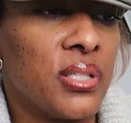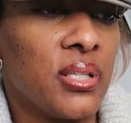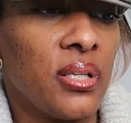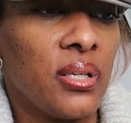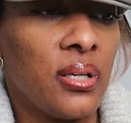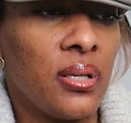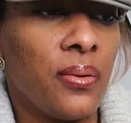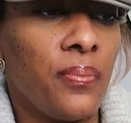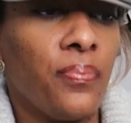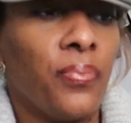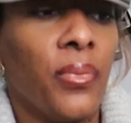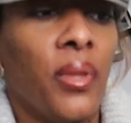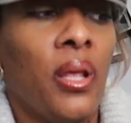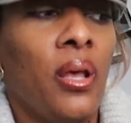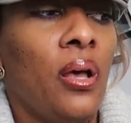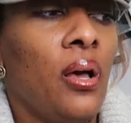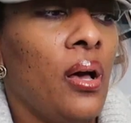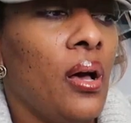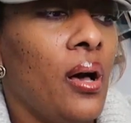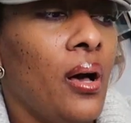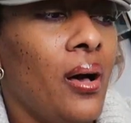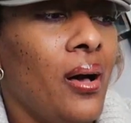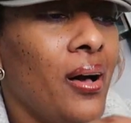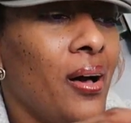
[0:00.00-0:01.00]
tint
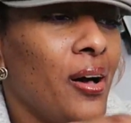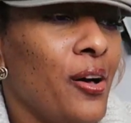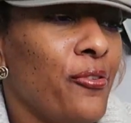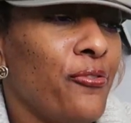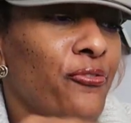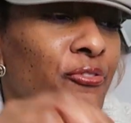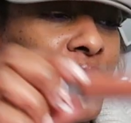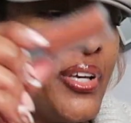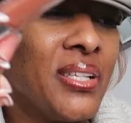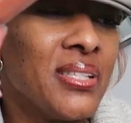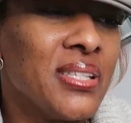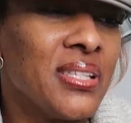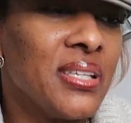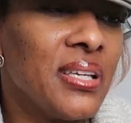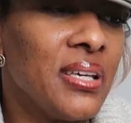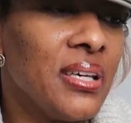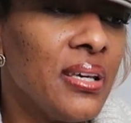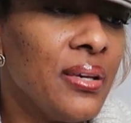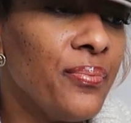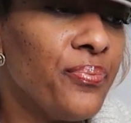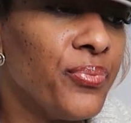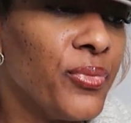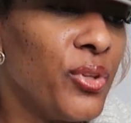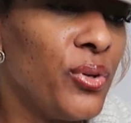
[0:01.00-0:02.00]
uh
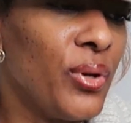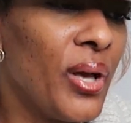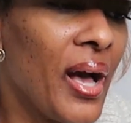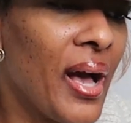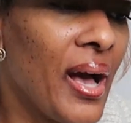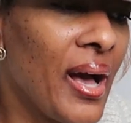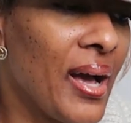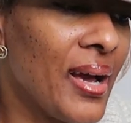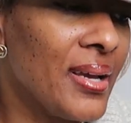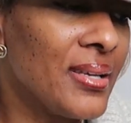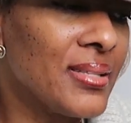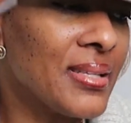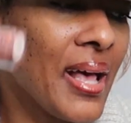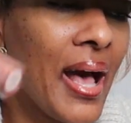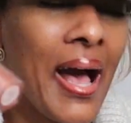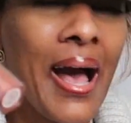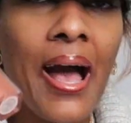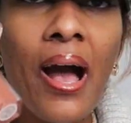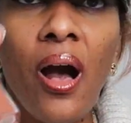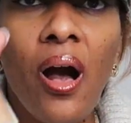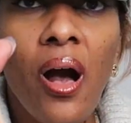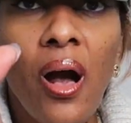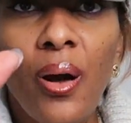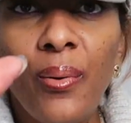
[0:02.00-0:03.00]
fenty you guys
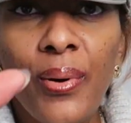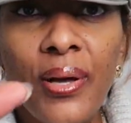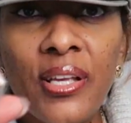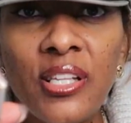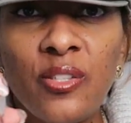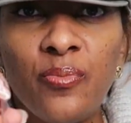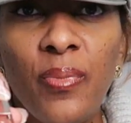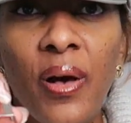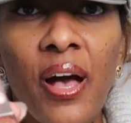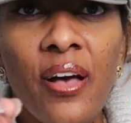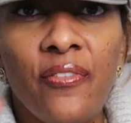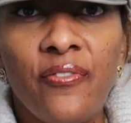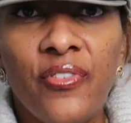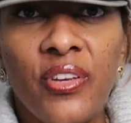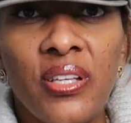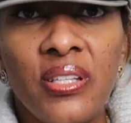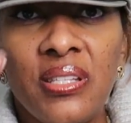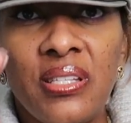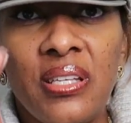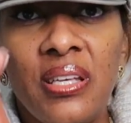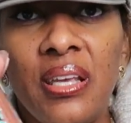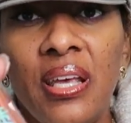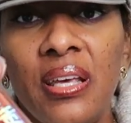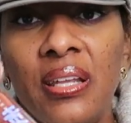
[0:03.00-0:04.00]
i always buy
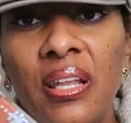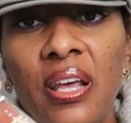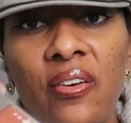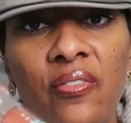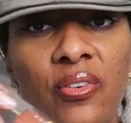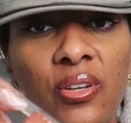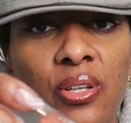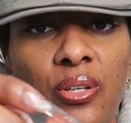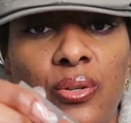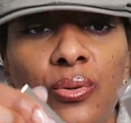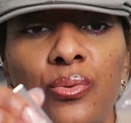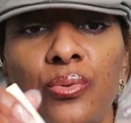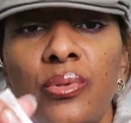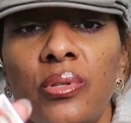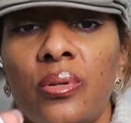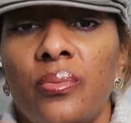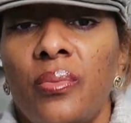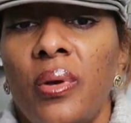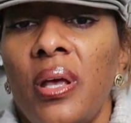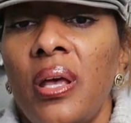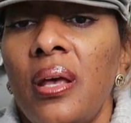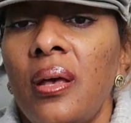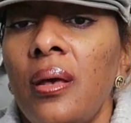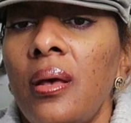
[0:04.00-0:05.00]
fenty and never use
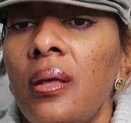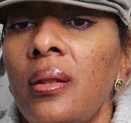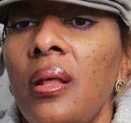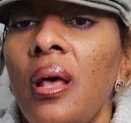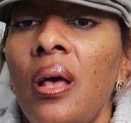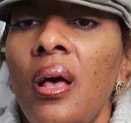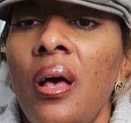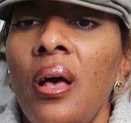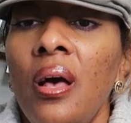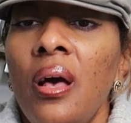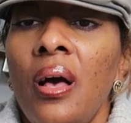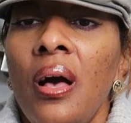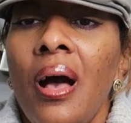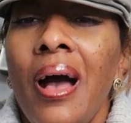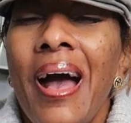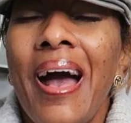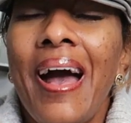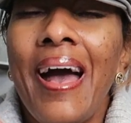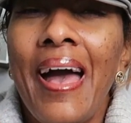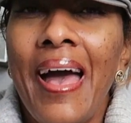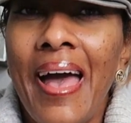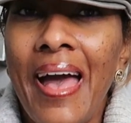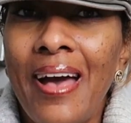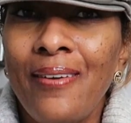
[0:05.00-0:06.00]
them and
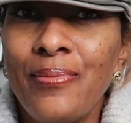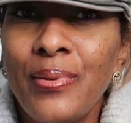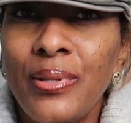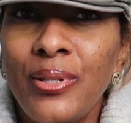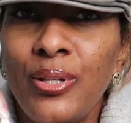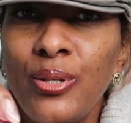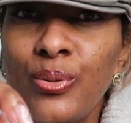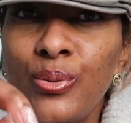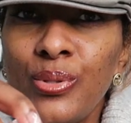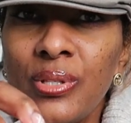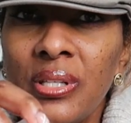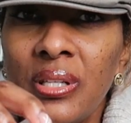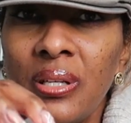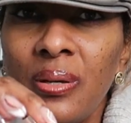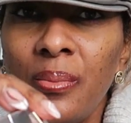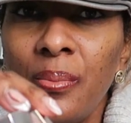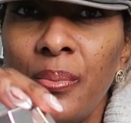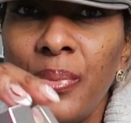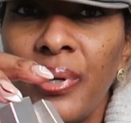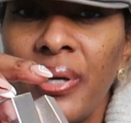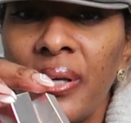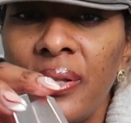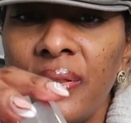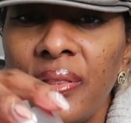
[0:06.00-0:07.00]
I have been using
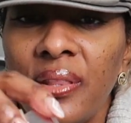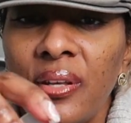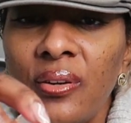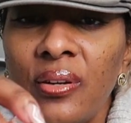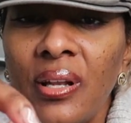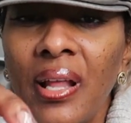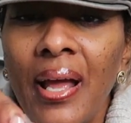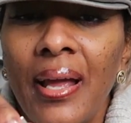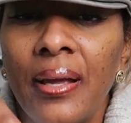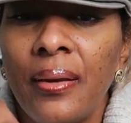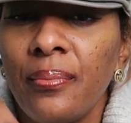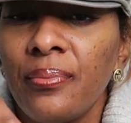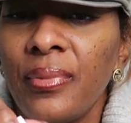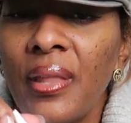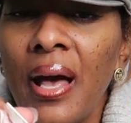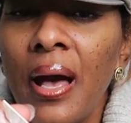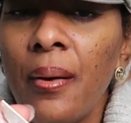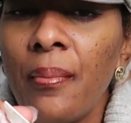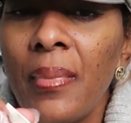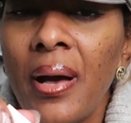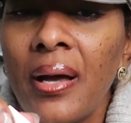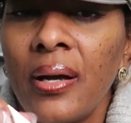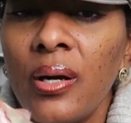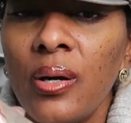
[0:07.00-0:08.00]
them, but they're like
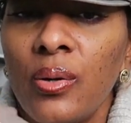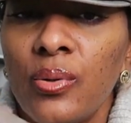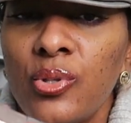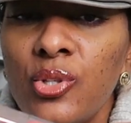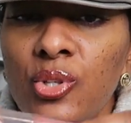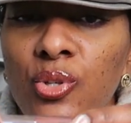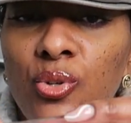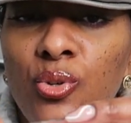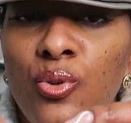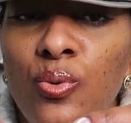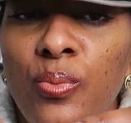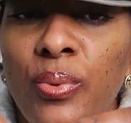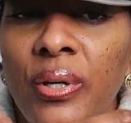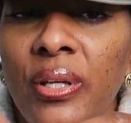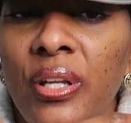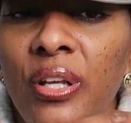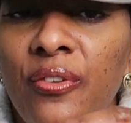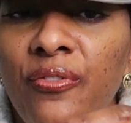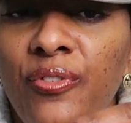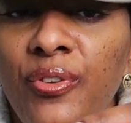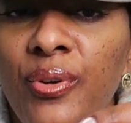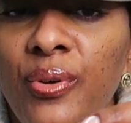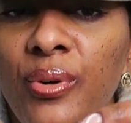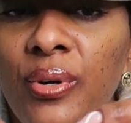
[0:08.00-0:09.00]
not my go-to. But
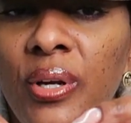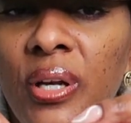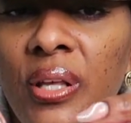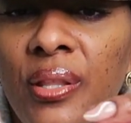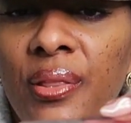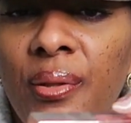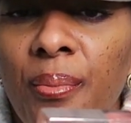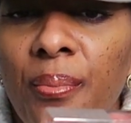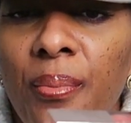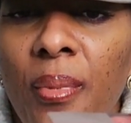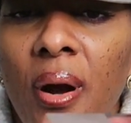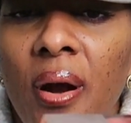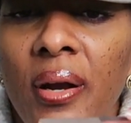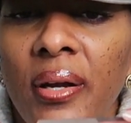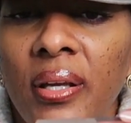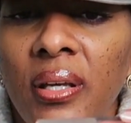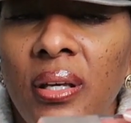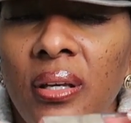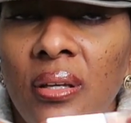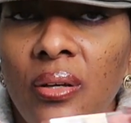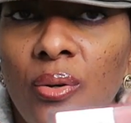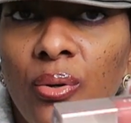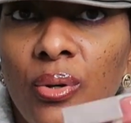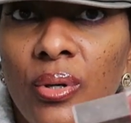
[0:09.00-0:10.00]
if you're in the
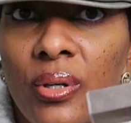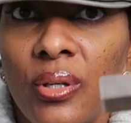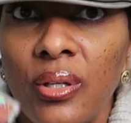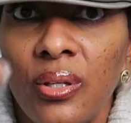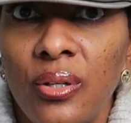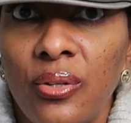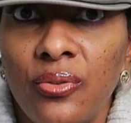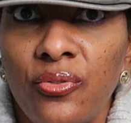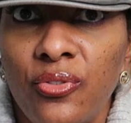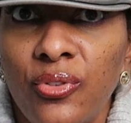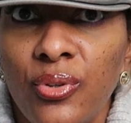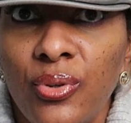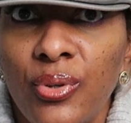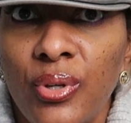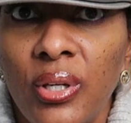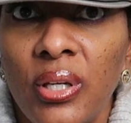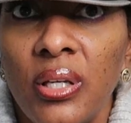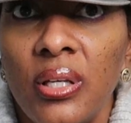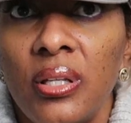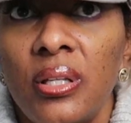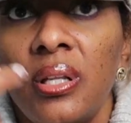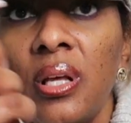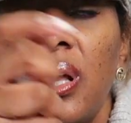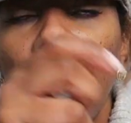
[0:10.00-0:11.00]
market or if you're
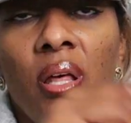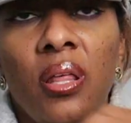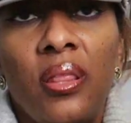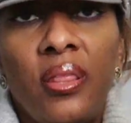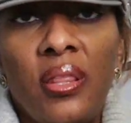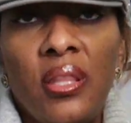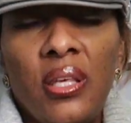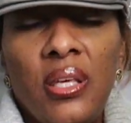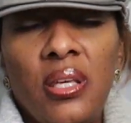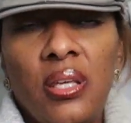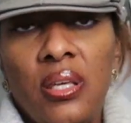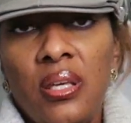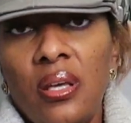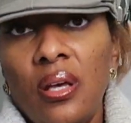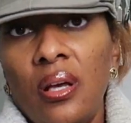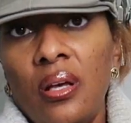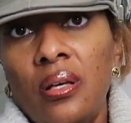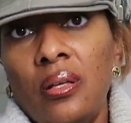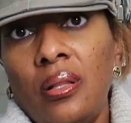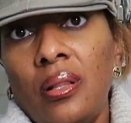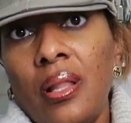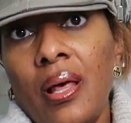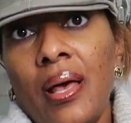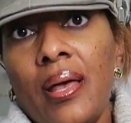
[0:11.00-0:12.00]
in the
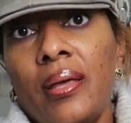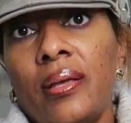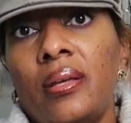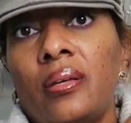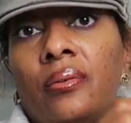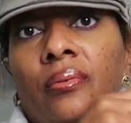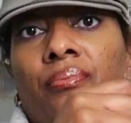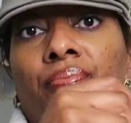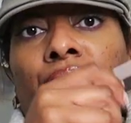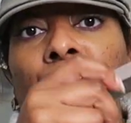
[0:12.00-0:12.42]
like,